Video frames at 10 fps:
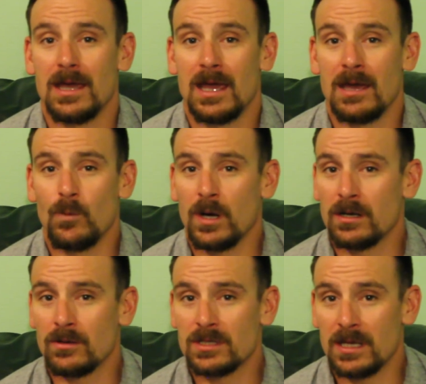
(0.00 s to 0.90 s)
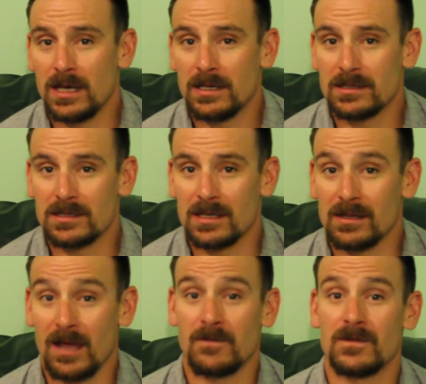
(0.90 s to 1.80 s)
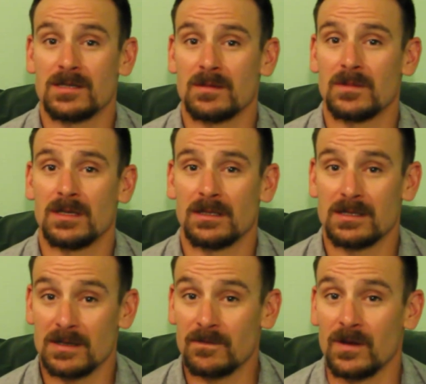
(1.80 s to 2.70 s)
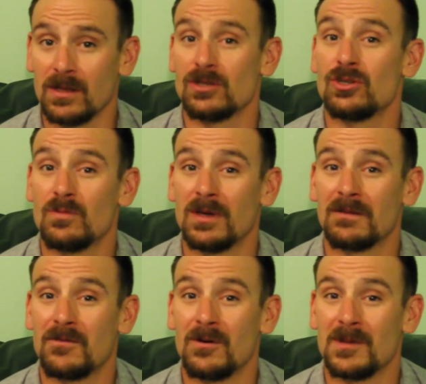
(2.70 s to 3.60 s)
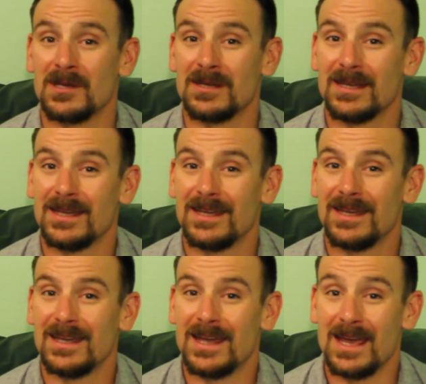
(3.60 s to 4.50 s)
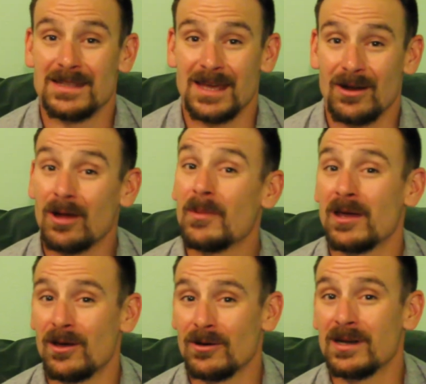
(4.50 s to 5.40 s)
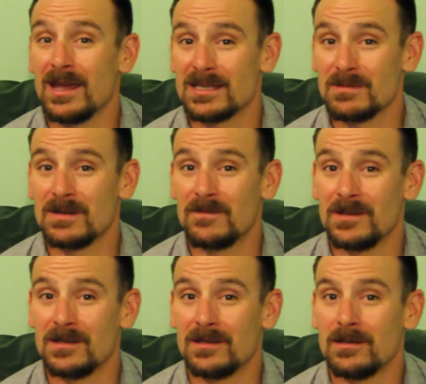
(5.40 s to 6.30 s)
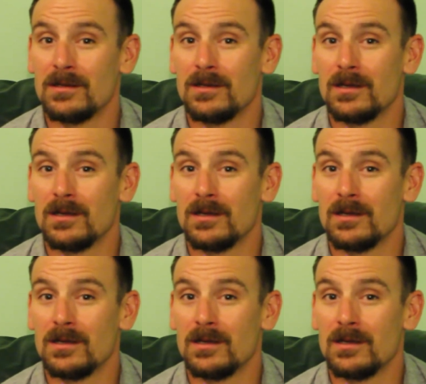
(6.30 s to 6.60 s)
And what I know today is that life is something that's infinitely too big for me, and that on my own it has me defeated.